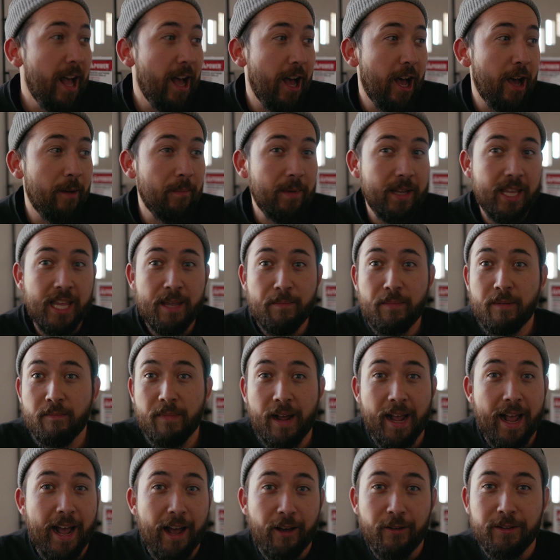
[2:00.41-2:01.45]
and keep in
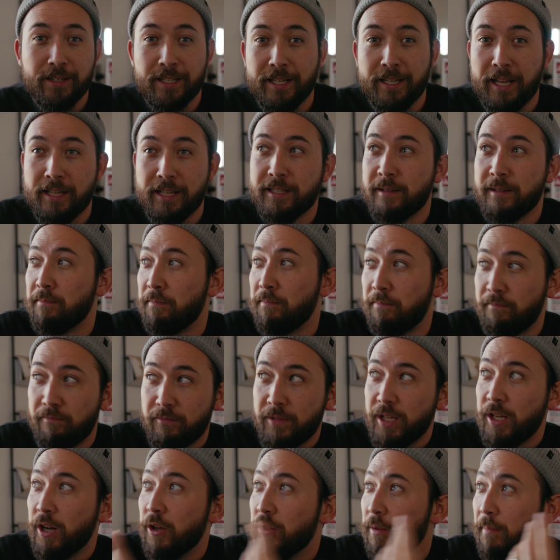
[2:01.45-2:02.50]
my house in case
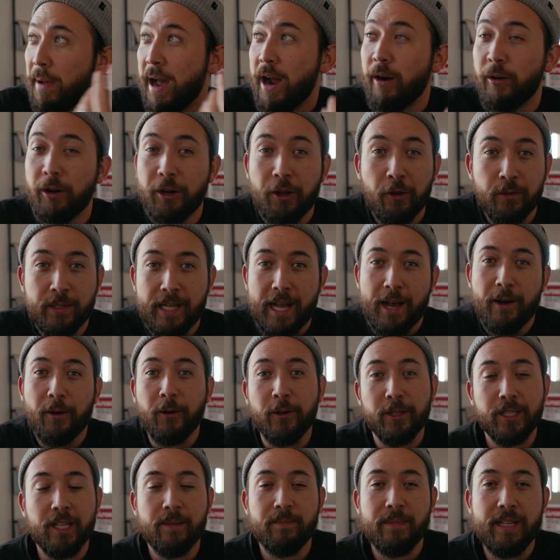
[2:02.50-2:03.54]
the power goes out
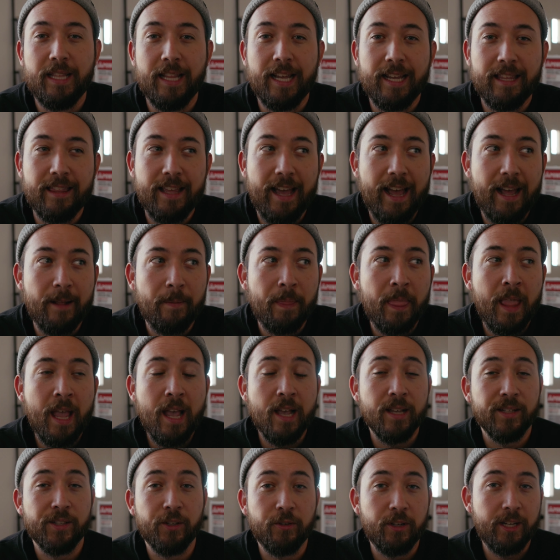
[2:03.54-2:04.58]
or something like that.
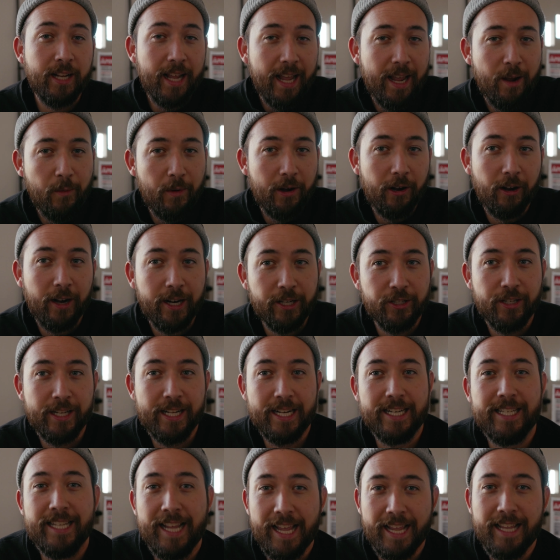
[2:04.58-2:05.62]
So today we are actually
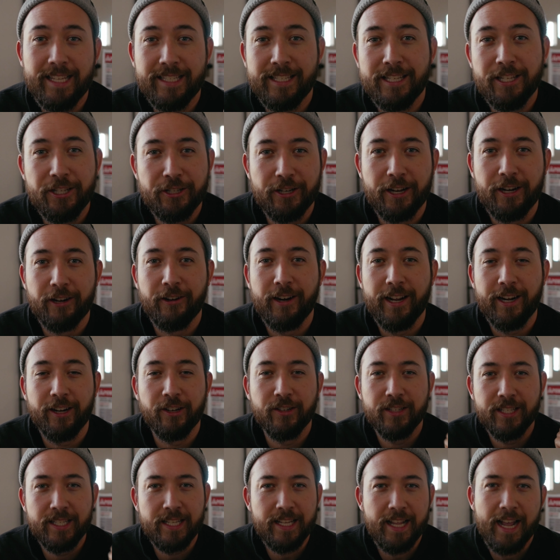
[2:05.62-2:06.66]
going to test this
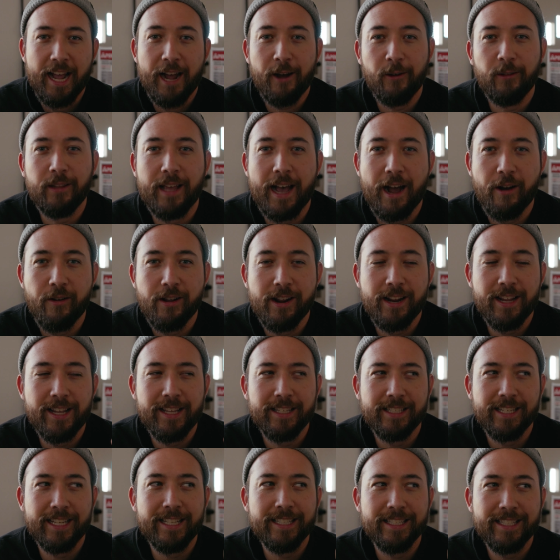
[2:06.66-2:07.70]
generator, see how loud it
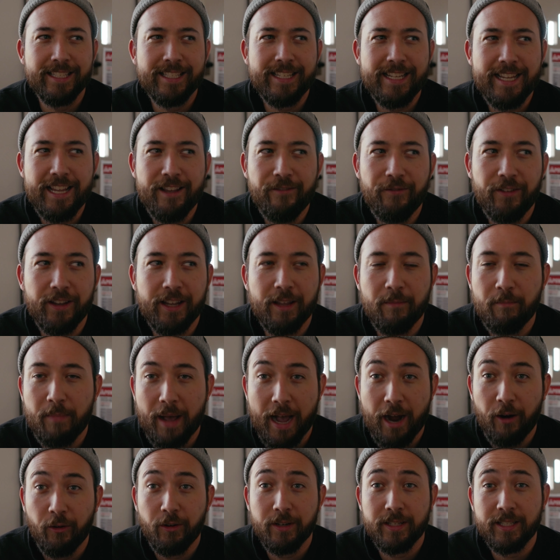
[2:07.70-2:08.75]
is, and see if it can
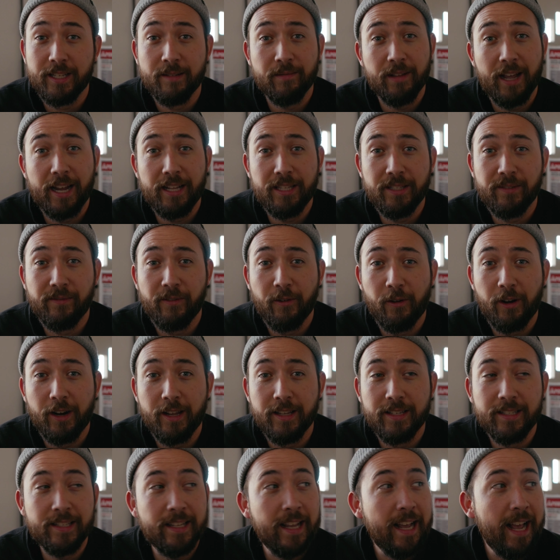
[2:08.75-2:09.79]
power some lights for
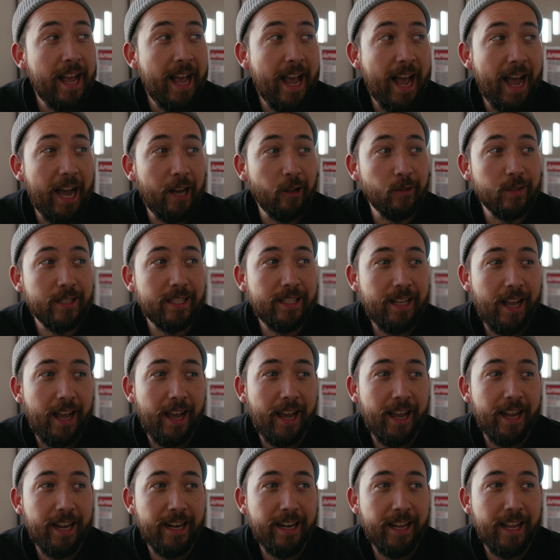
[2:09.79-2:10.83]
us
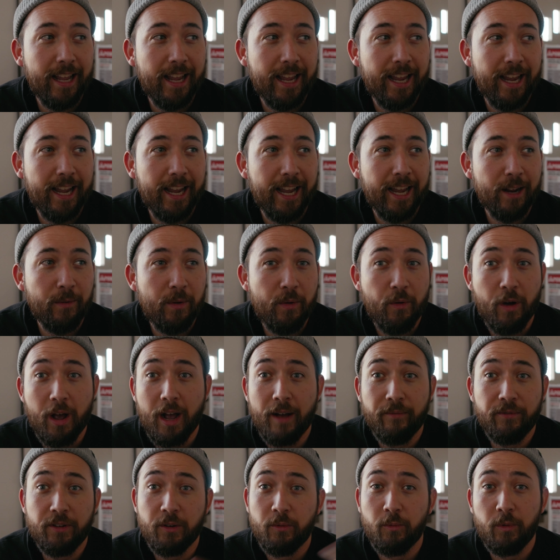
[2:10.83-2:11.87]
outside, and we won't
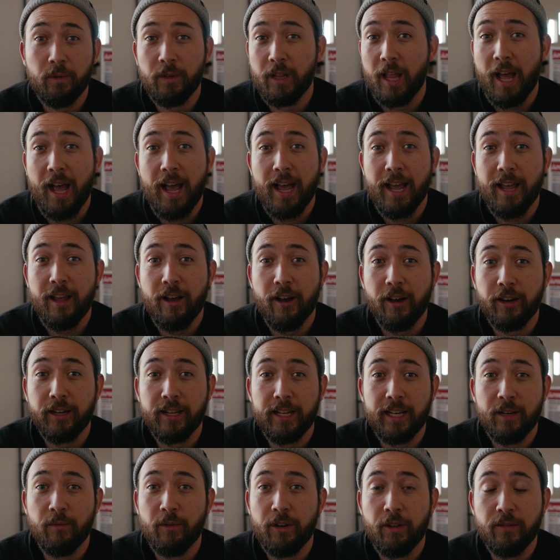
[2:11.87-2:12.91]
have to rely on
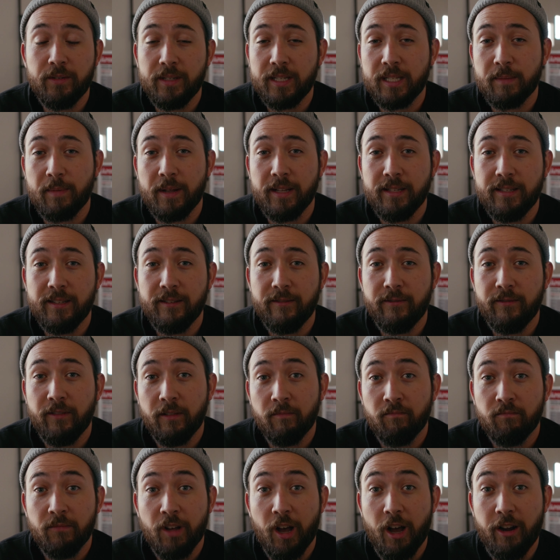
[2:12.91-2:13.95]
getting one of those expensive
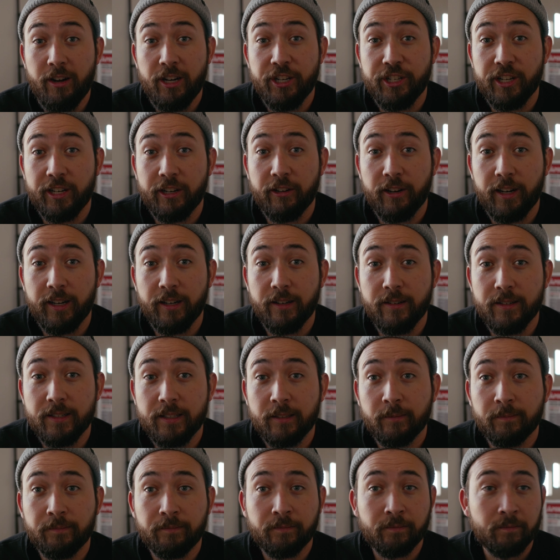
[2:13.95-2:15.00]
Honda generators.